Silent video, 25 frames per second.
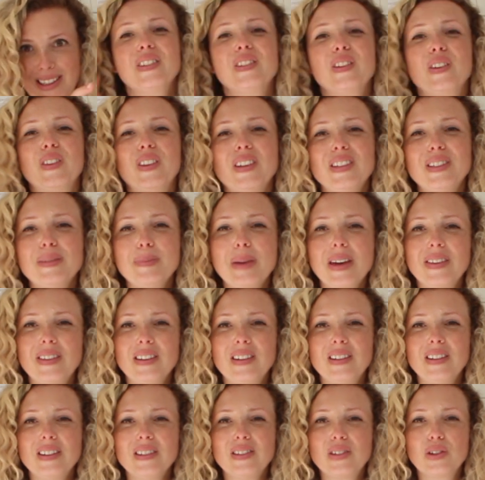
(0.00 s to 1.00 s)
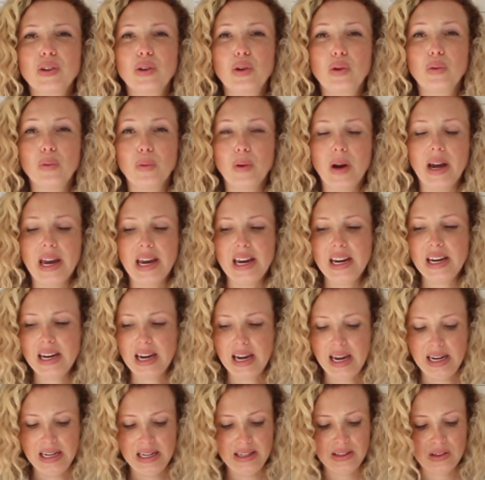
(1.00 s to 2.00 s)
So this method is
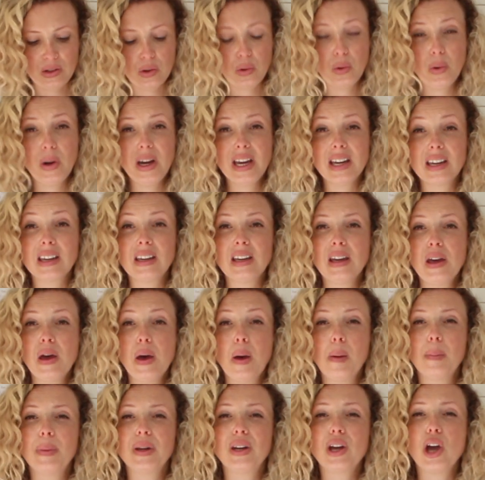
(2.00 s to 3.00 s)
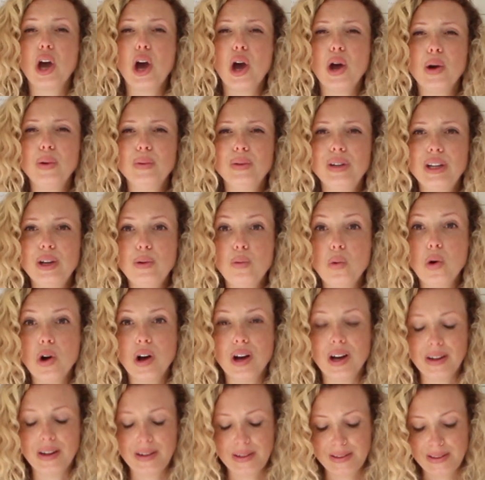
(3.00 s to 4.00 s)
great and it's quick, but it only
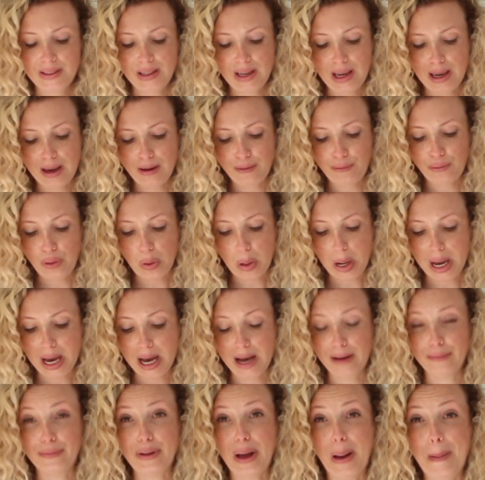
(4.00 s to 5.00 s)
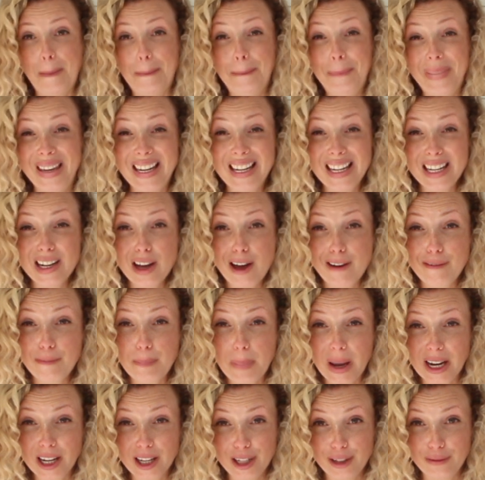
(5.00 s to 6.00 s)
works if you have a big enough
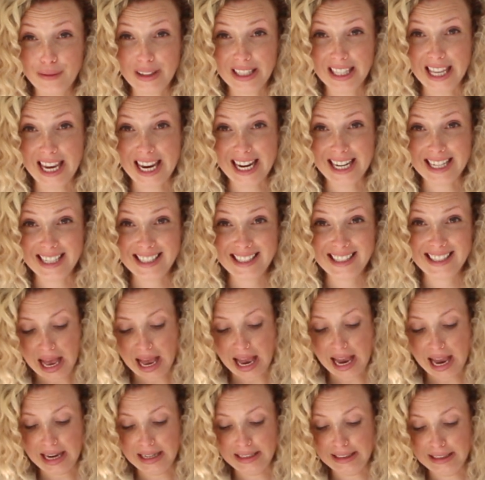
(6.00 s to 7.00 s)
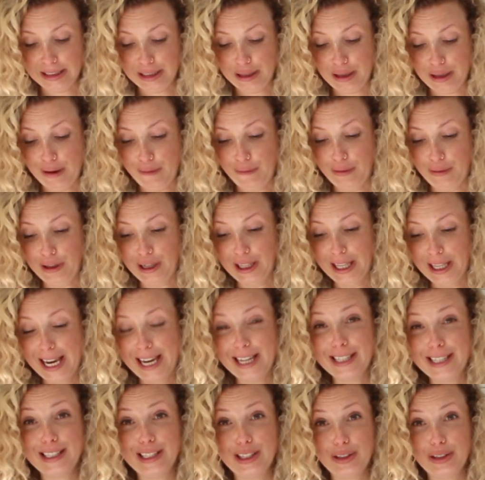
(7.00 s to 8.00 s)
bucket of glaze and if the
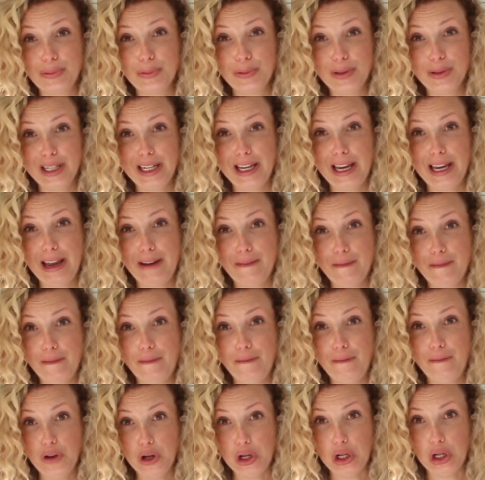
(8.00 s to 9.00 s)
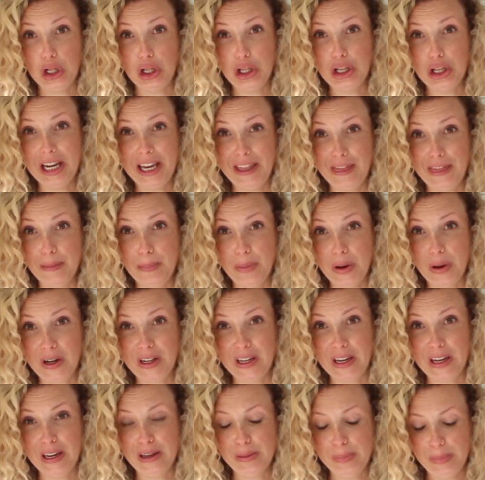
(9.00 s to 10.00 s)
glaze is really full in the
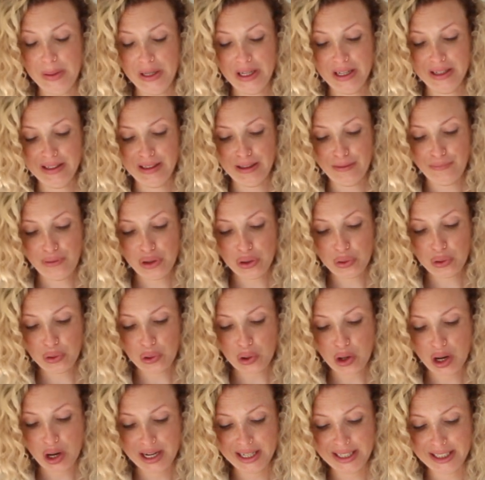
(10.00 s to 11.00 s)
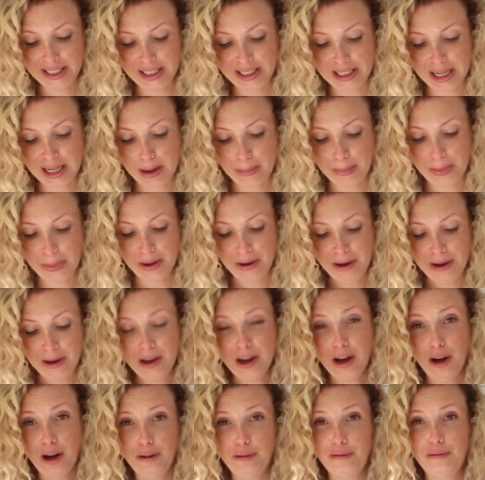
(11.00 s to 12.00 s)
bucket, because if you try and dip
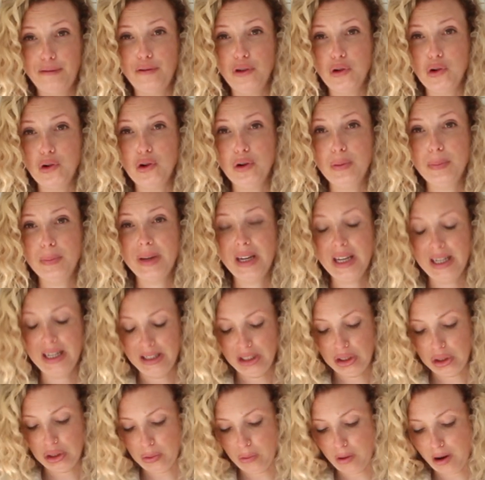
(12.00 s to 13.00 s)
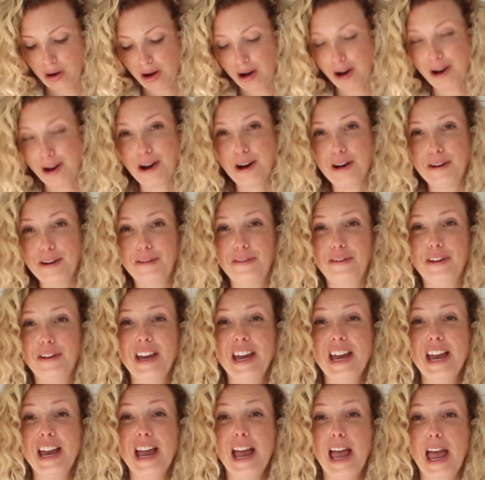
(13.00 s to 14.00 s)
a form into a half
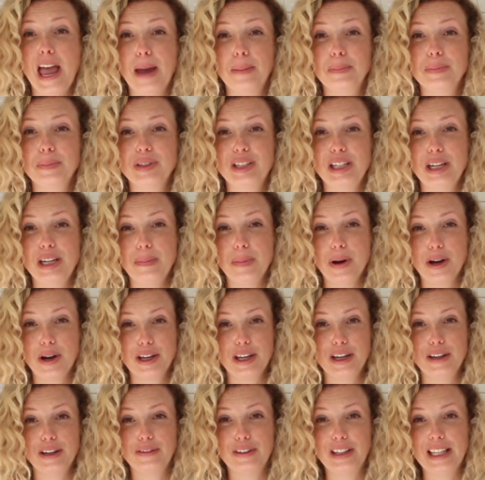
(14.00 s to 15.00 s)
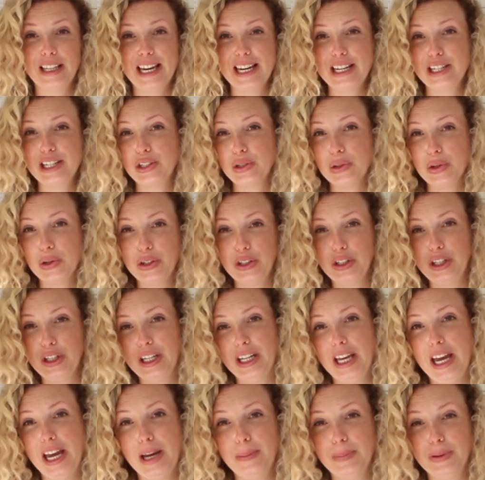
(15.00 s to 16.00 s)
empty bucket of glaze, you're only
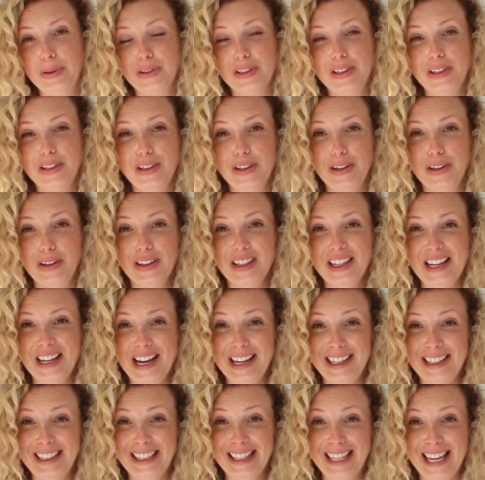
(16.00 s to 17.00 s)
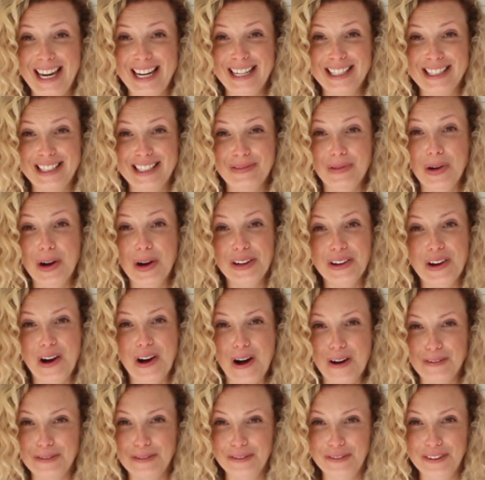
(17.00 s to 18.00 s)
going to able to glaze one
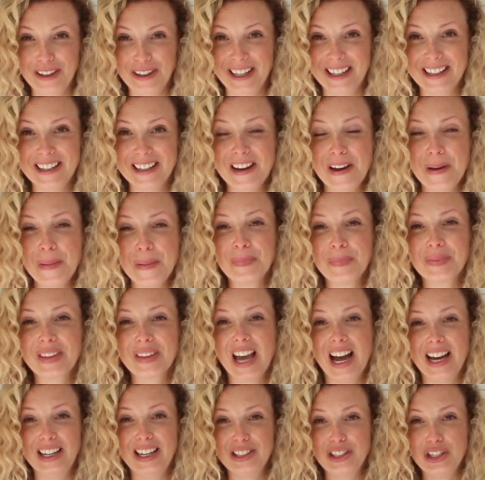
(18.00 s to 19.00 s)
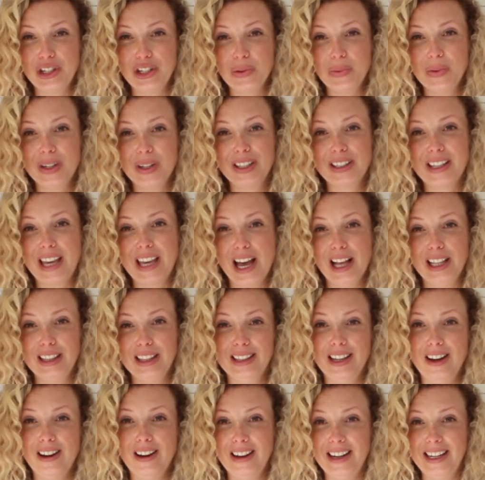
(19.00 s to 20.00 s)
half of it, and you will get a
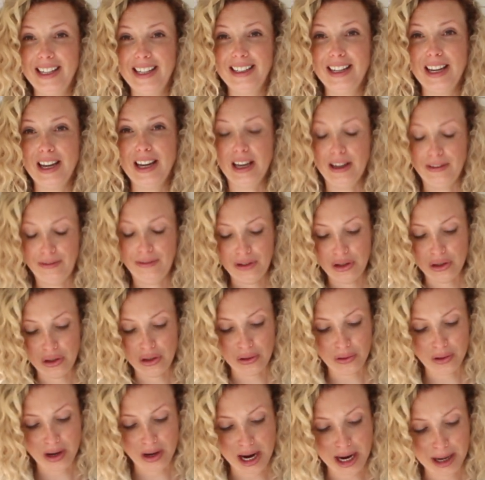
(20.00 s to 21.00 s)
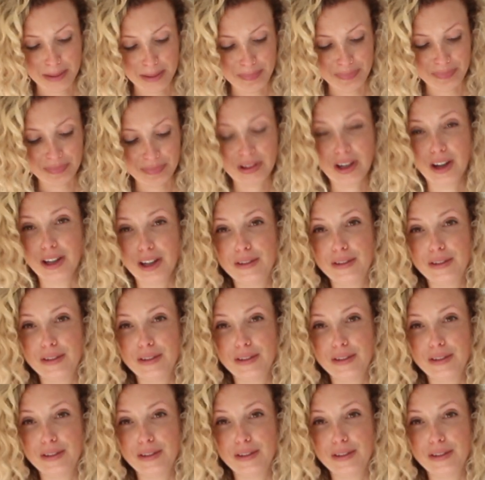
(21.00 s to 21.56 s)
line if you kind